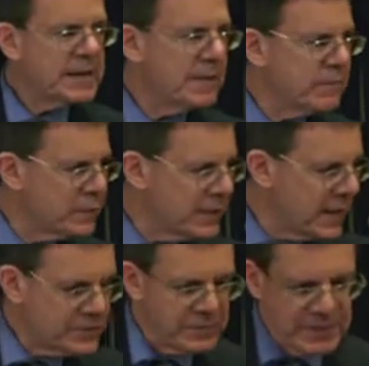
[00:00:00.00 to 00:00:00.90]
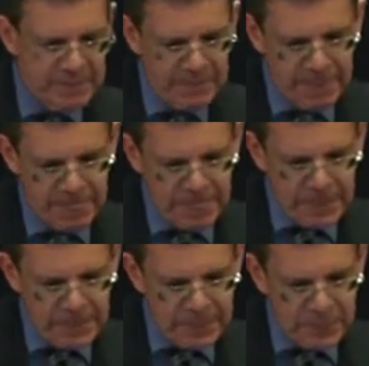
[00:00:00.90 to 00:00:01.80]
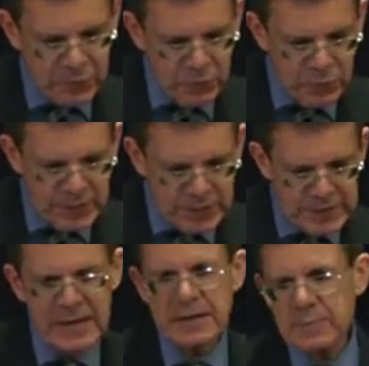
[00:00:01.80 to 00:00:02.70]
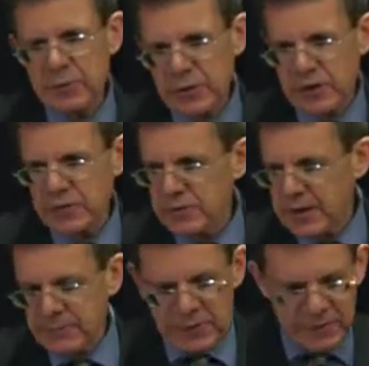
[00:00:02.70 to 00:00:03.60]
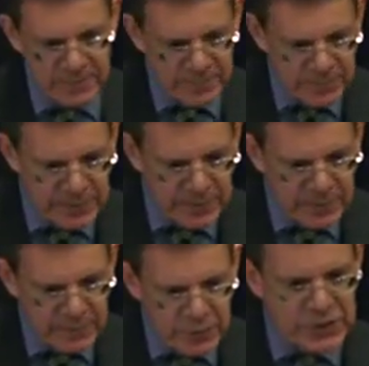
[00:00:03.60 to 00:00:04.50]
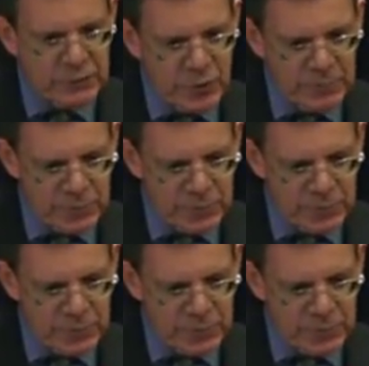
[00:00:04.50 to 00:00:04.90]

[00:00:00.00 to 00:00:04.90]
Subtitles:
then came Fuad Ajami, who extended Bernard's framework. First, he wrote a